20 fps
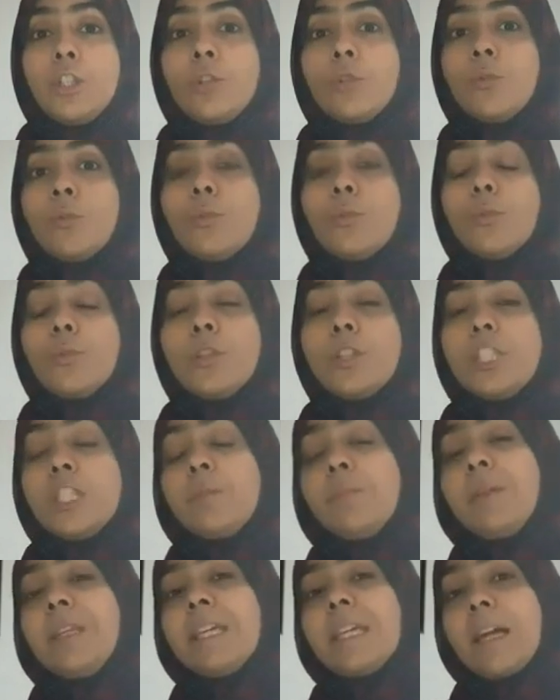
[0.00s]
you
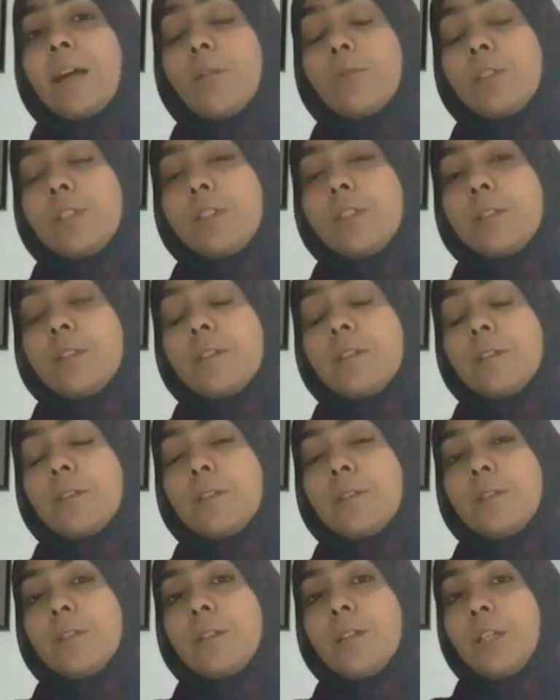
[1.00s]
speak out?
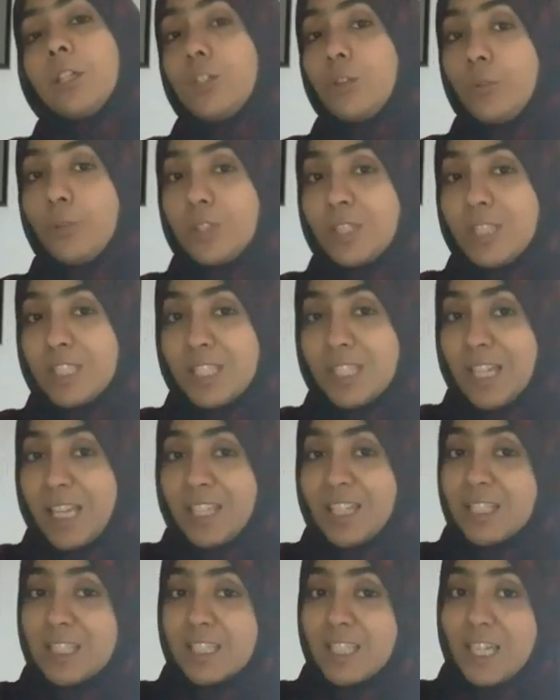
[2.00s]
Do you
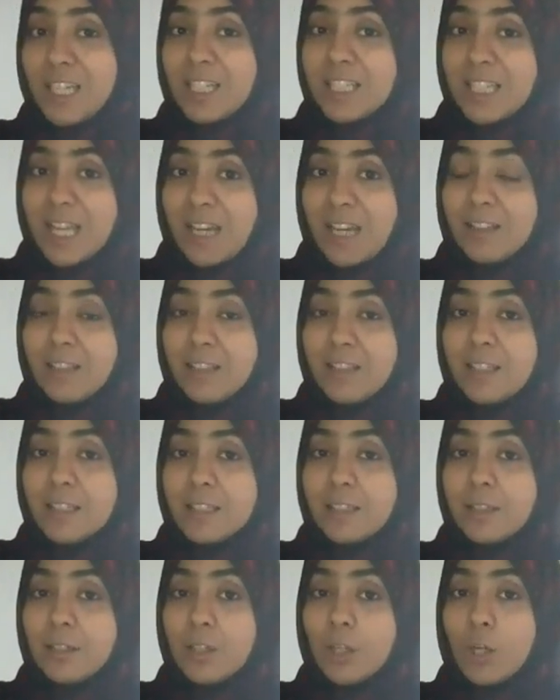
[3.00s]
stay
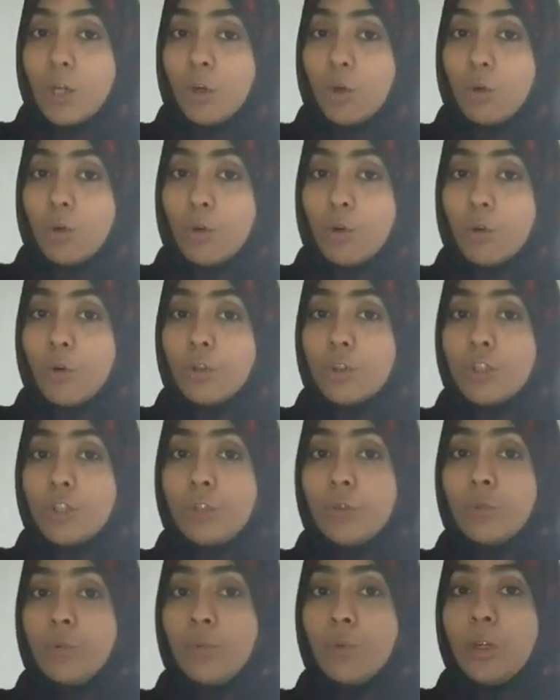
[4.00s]
silent, or do
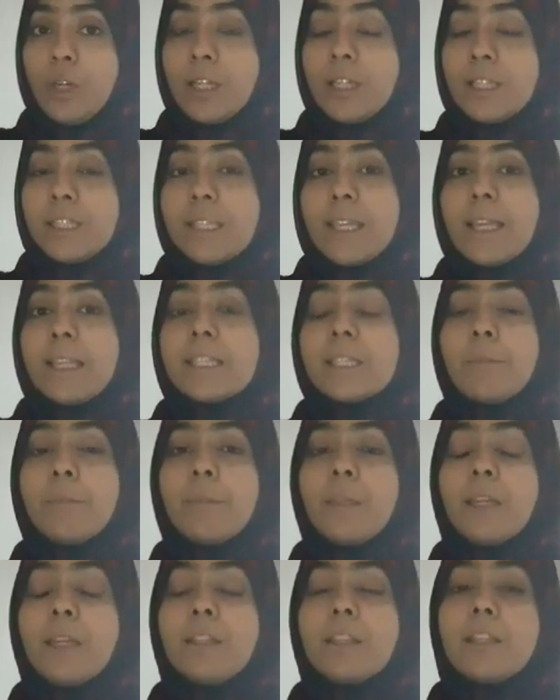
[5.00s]
you say
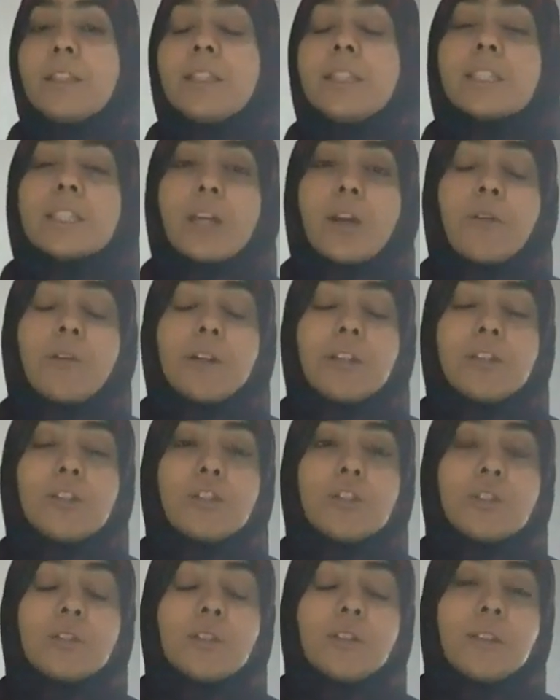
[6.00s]
something to
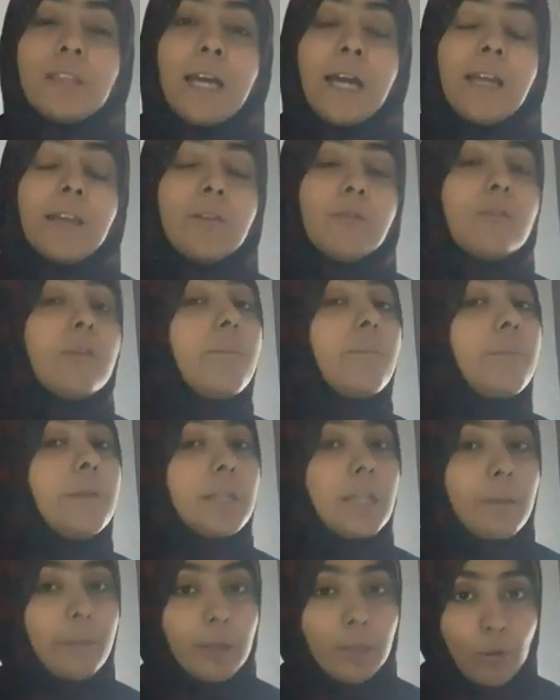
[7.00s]
discourage that from
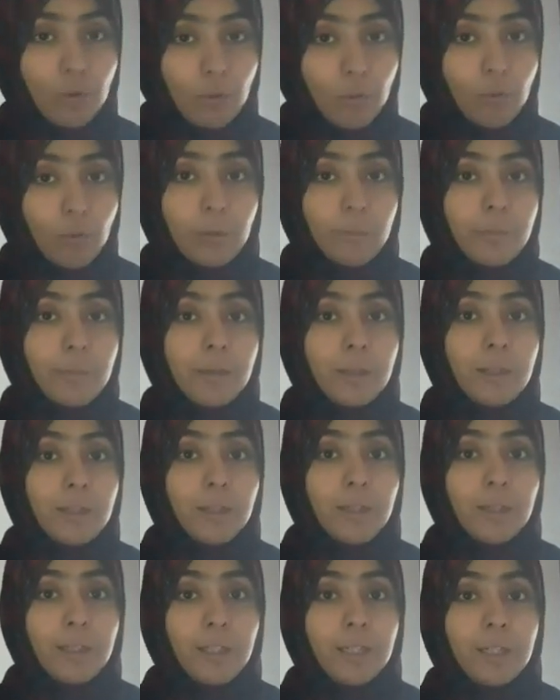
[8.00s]
becoming the norm?
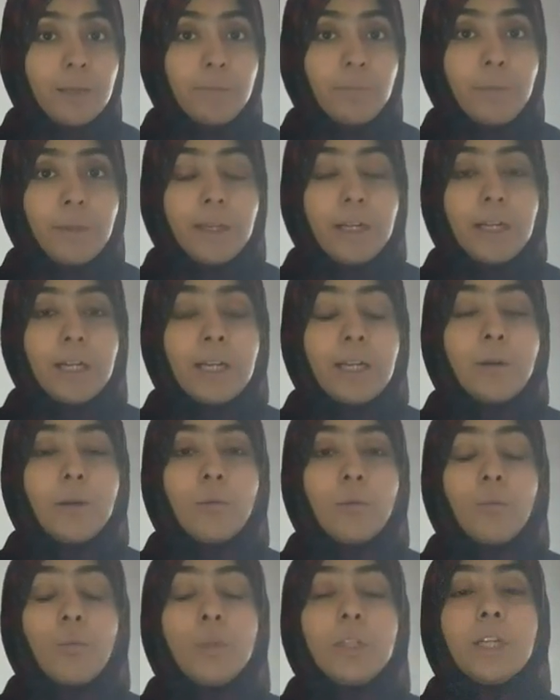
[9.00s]

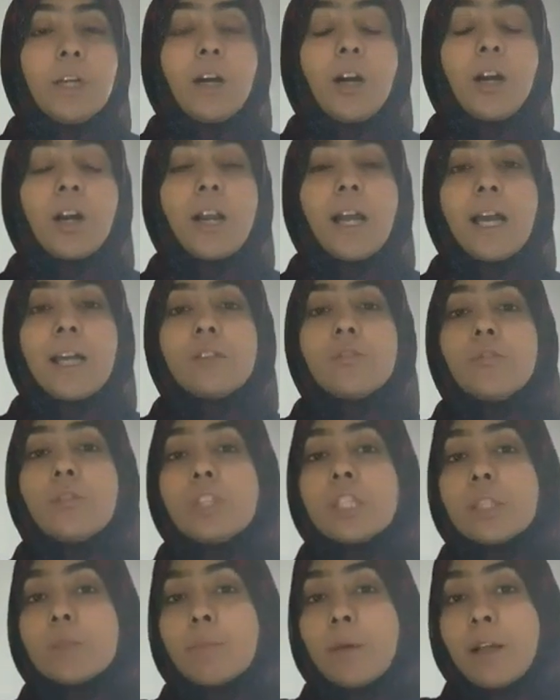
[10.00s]
We are as
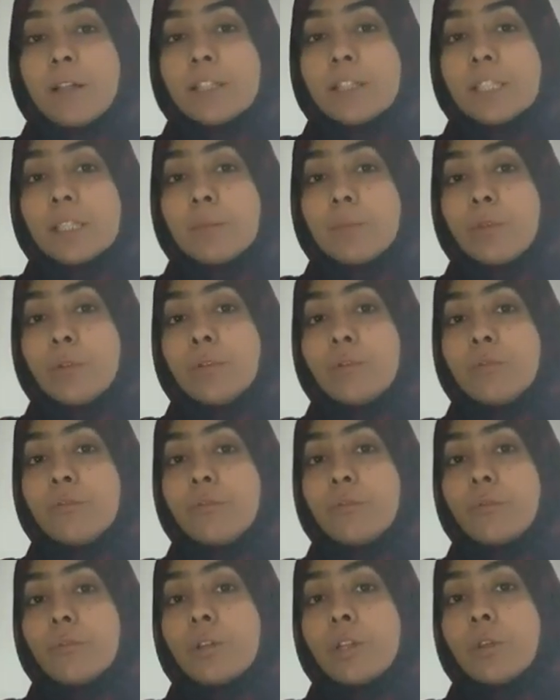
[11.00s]
responsible
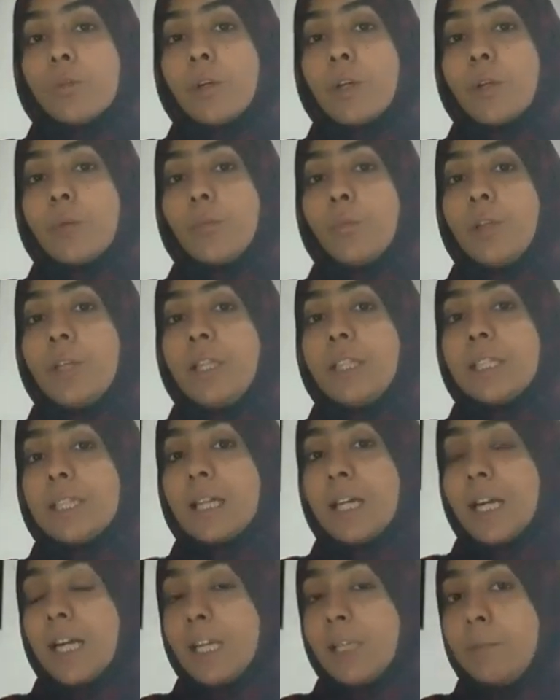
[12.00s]
for what we
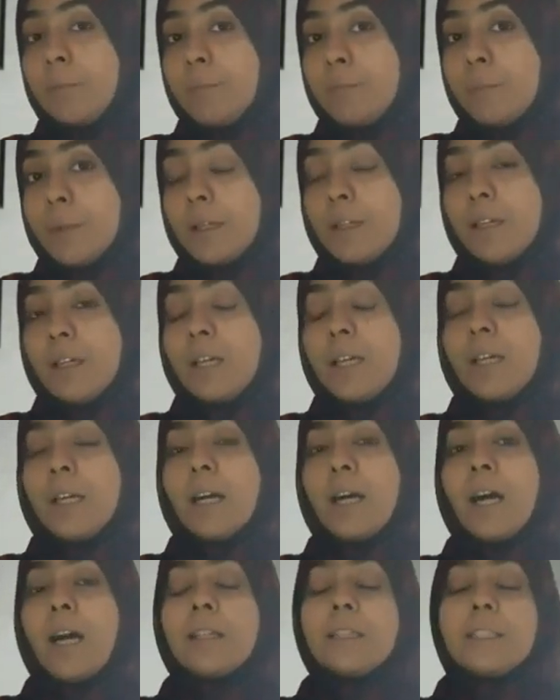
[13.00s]
type
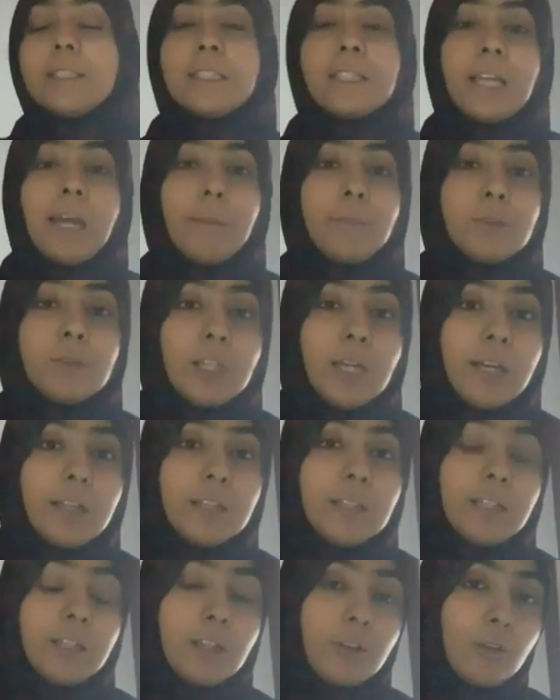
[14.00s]
on Snapchat and